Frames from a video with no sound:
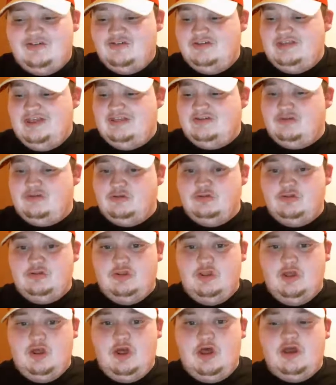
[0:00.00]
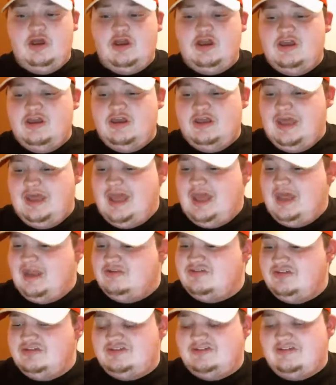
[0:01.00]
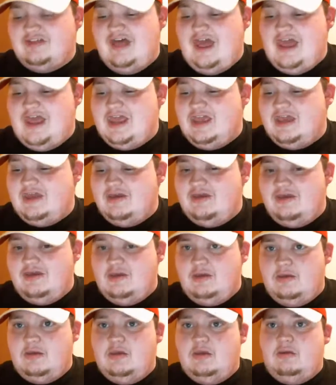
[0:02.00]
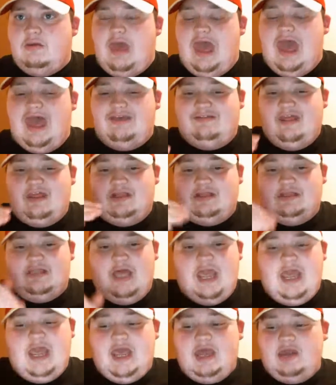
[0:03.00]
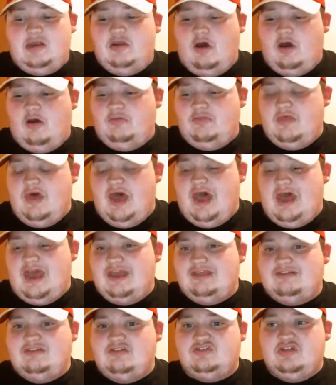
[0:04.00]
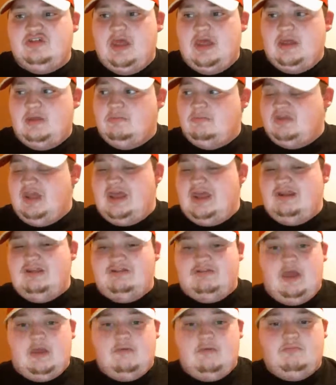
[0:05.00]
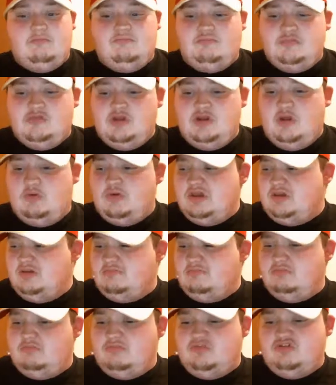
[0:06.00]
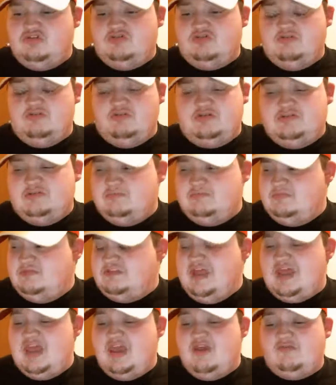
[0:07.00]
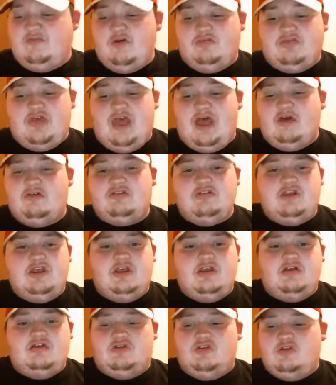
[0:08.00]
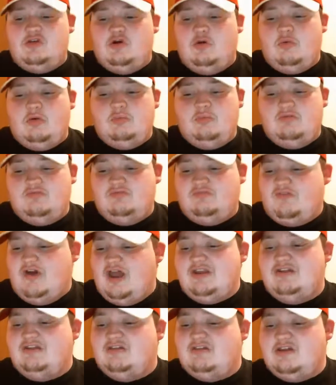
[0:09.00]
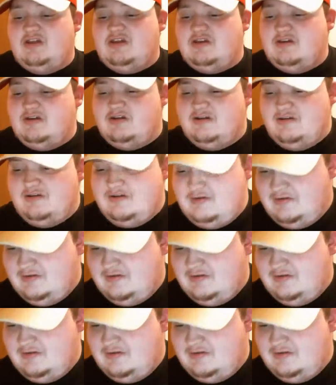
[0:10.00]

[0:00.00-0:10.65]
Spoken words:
just his look, and just like as they land on the ice, and Danny's like, "We could just stay here for 1,000 years, and no one would find us here."